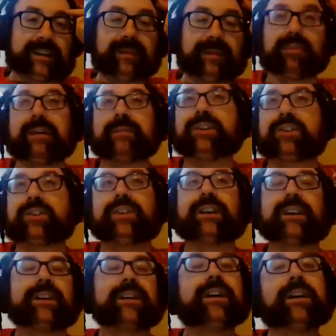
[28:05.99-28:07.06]
and he probably
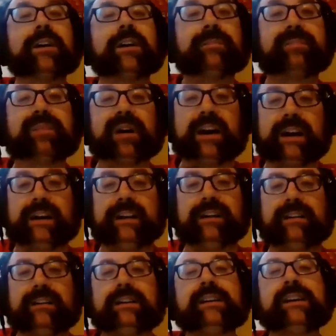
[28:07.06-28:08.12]
should, but
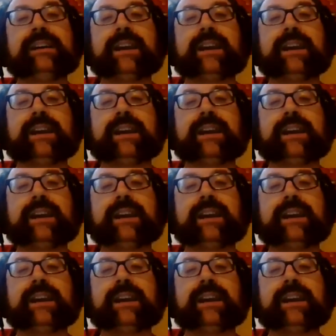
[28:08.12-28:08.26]
he